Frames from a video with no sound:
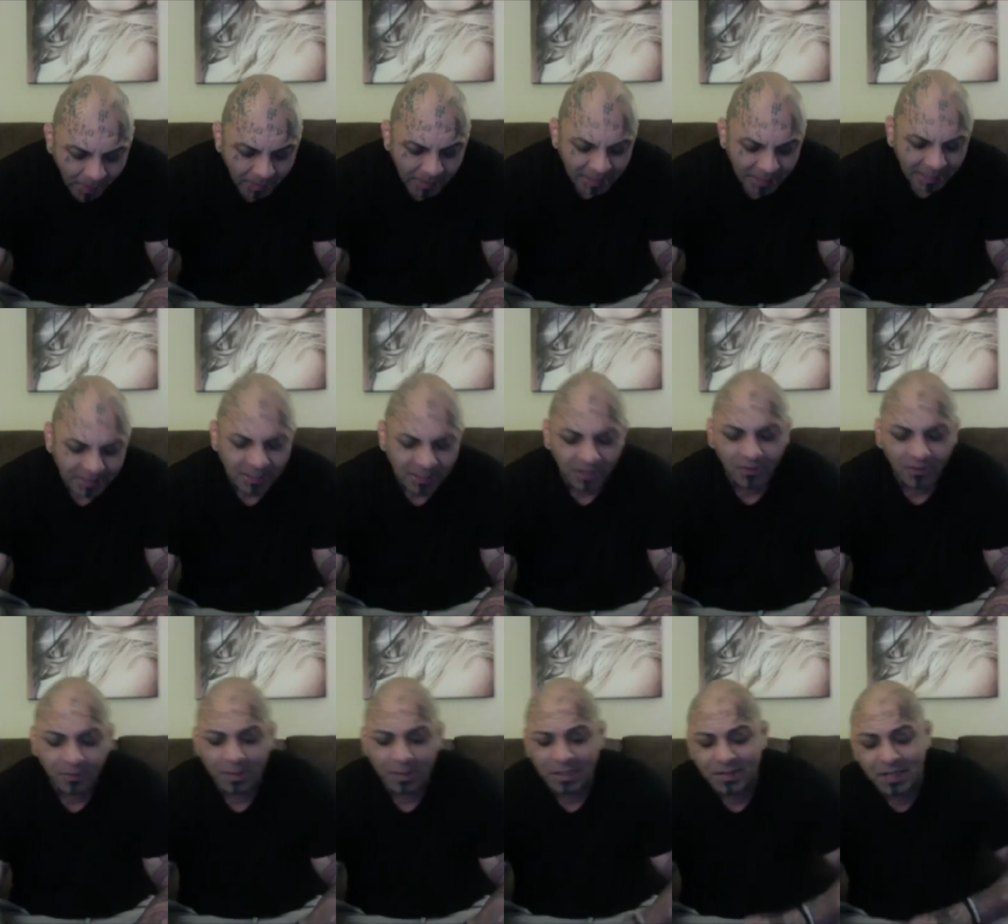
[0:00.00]
Has there
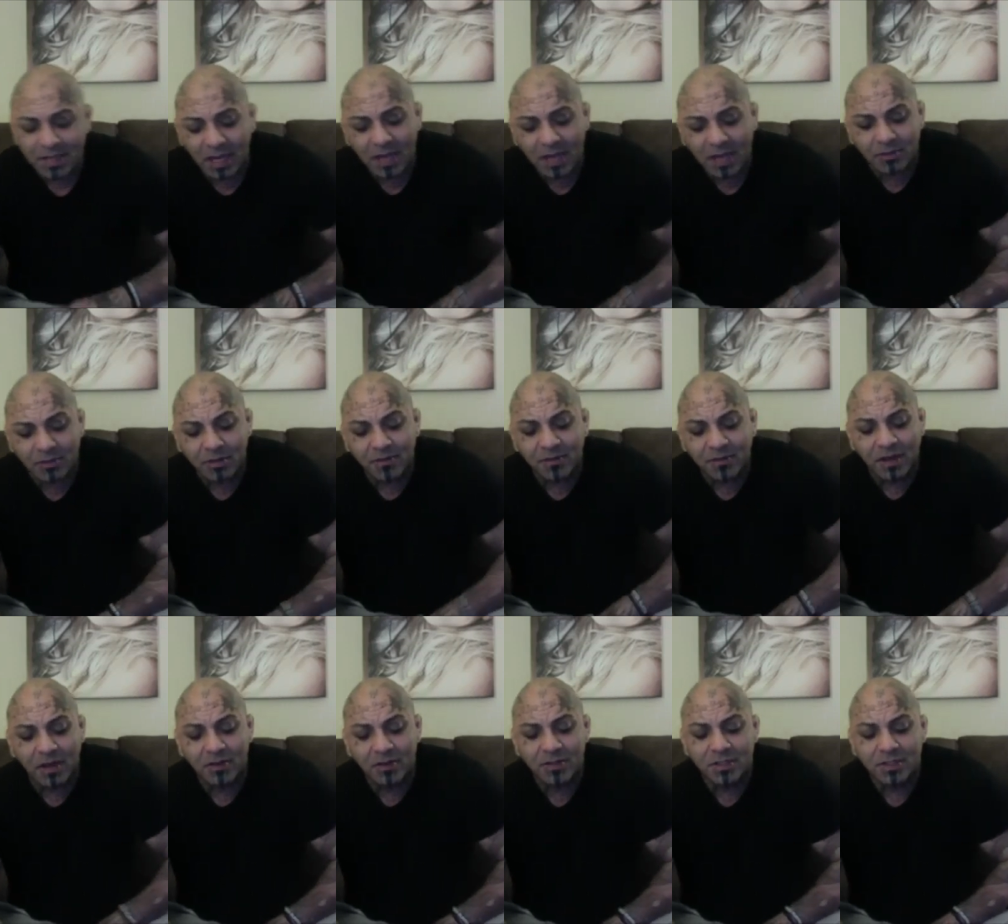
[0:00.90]
ever been a time when you
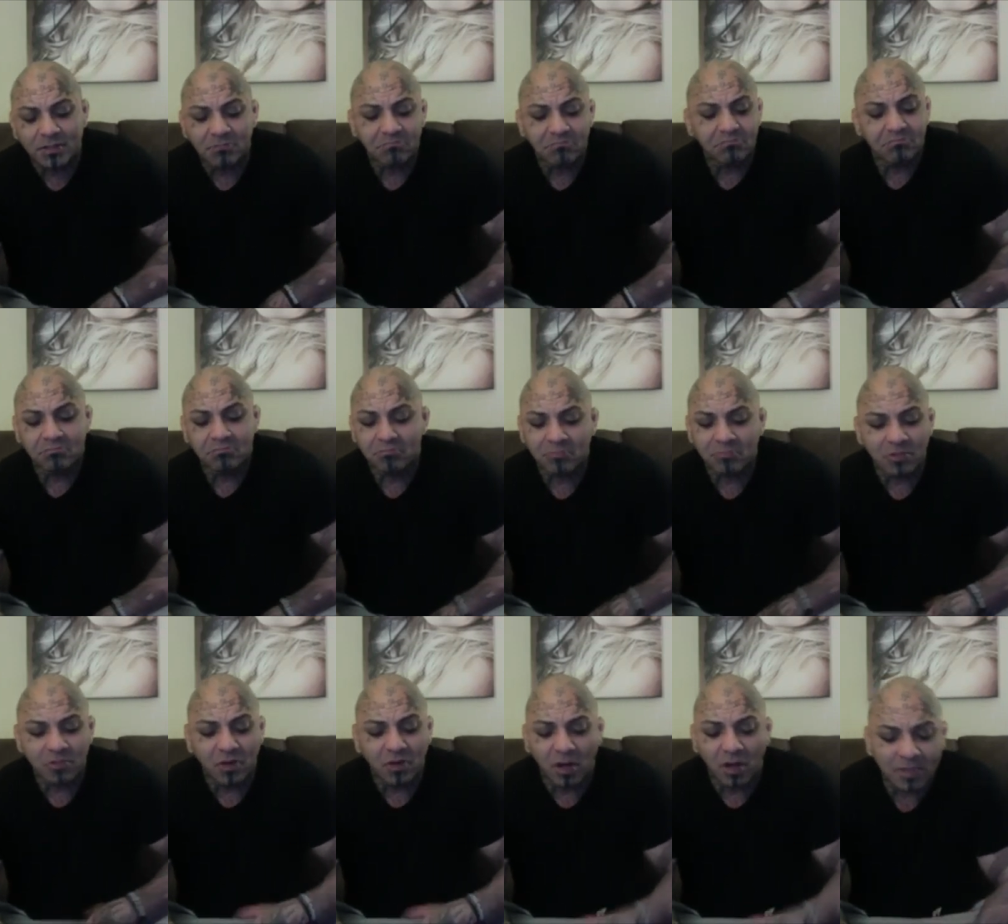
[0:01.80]
felt,
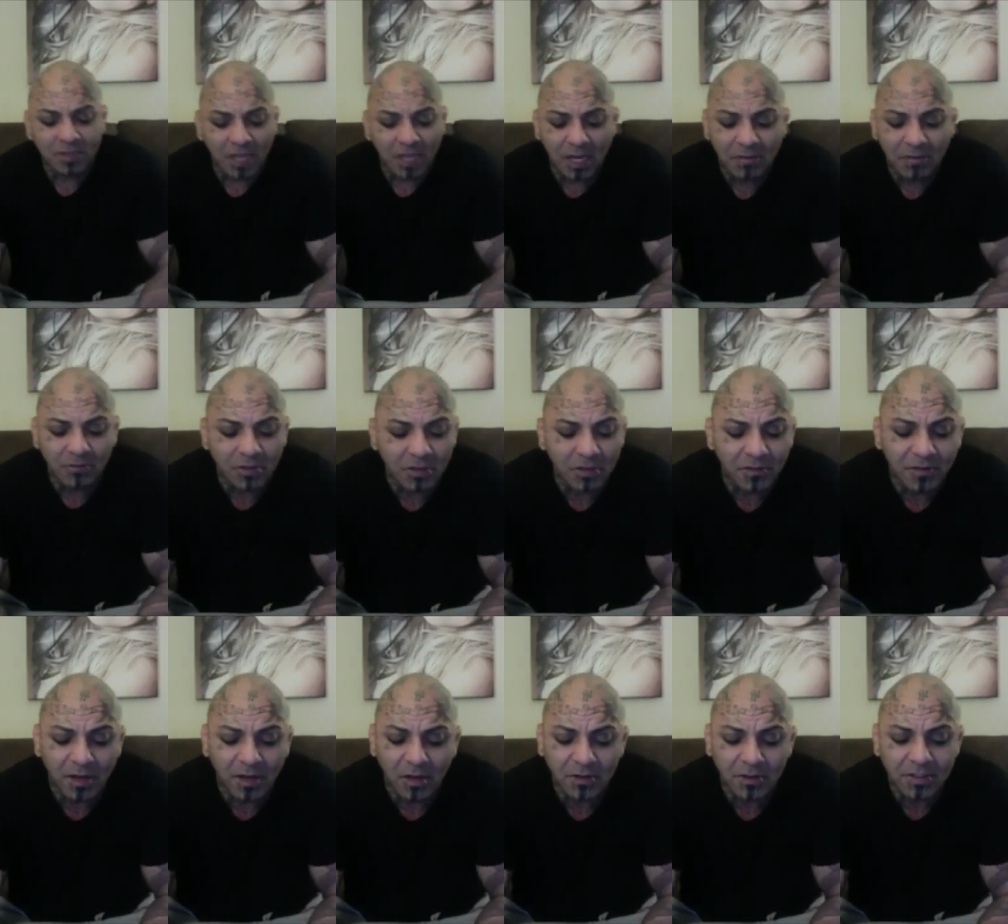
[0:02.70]
you call a time when you
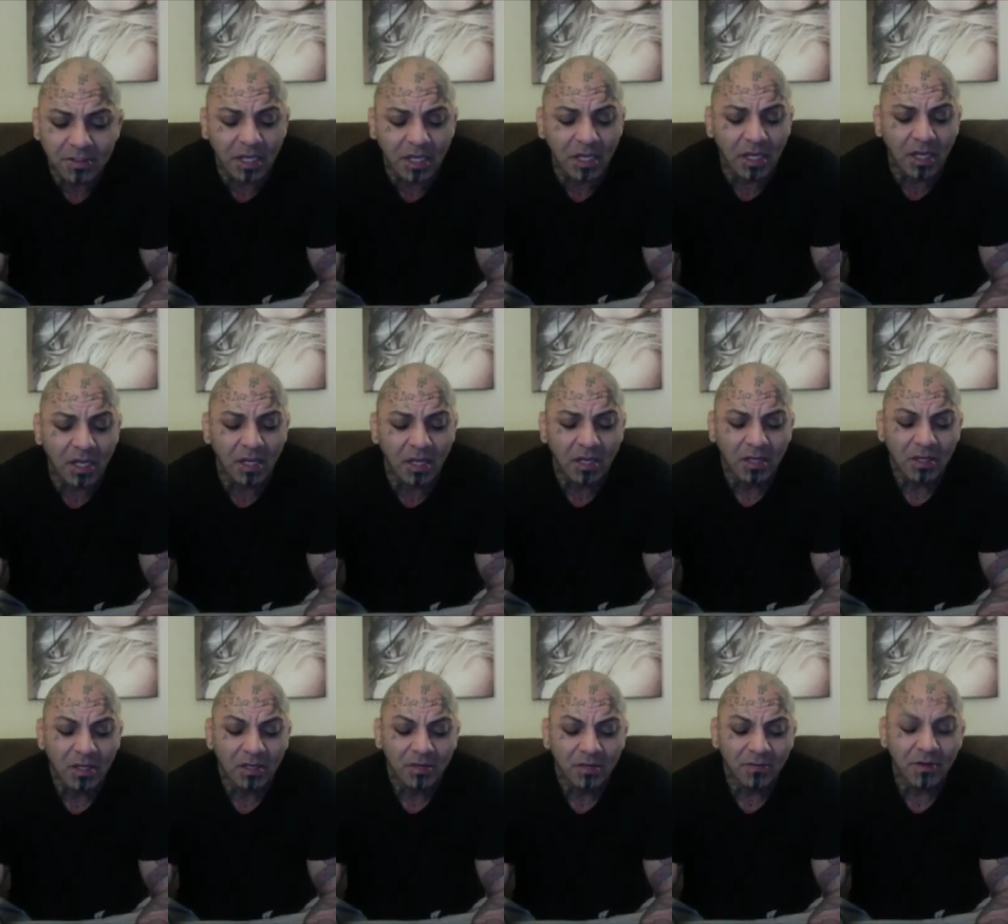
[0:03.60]
felt uh,
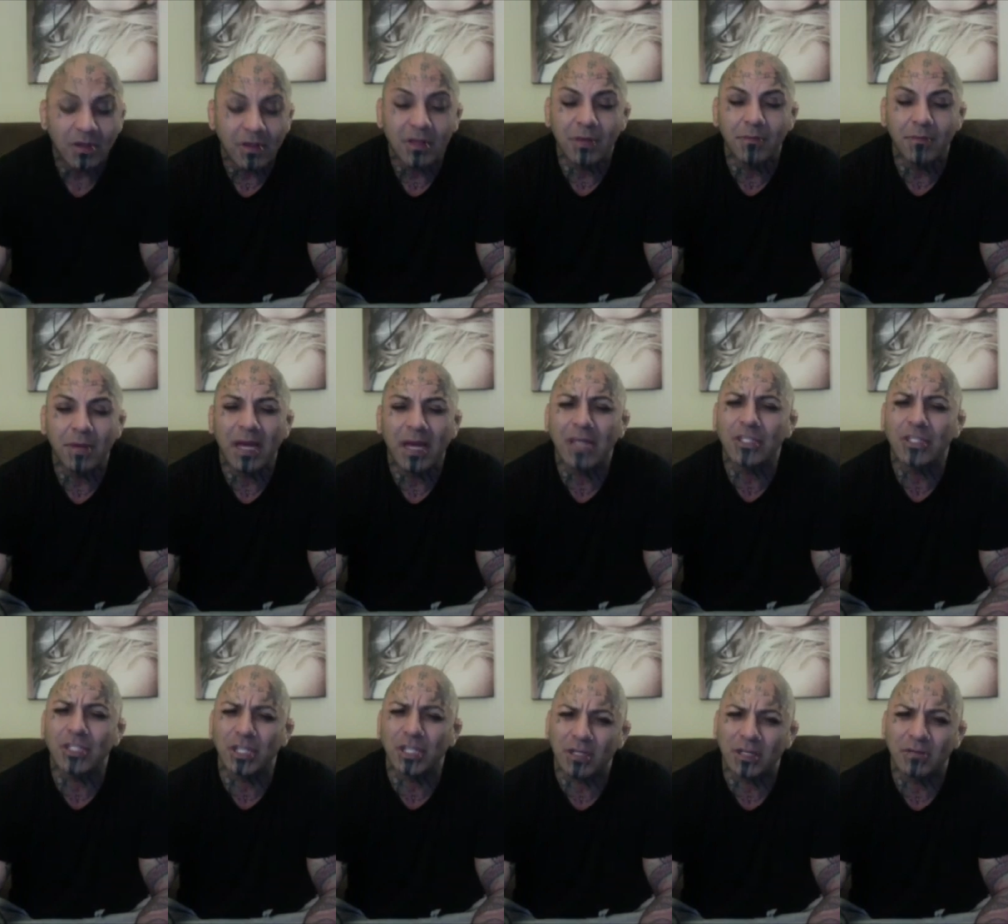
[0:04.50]
very
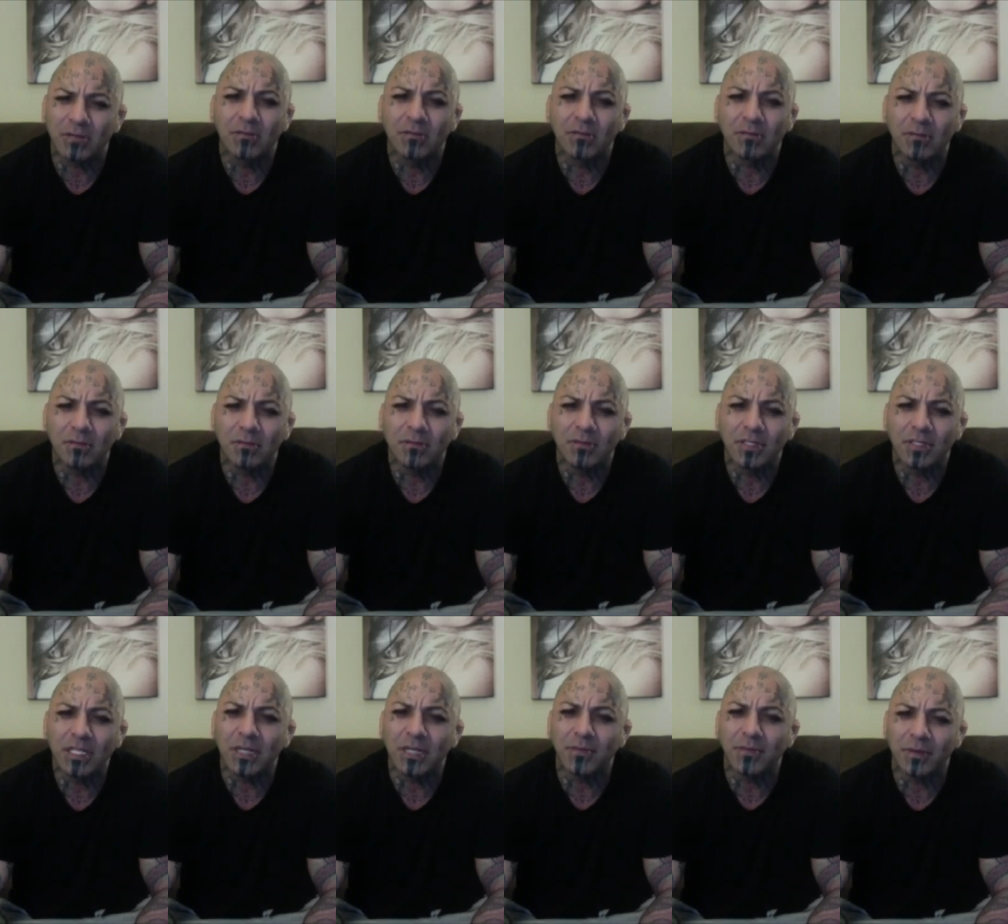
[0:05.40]
compassionate, deep?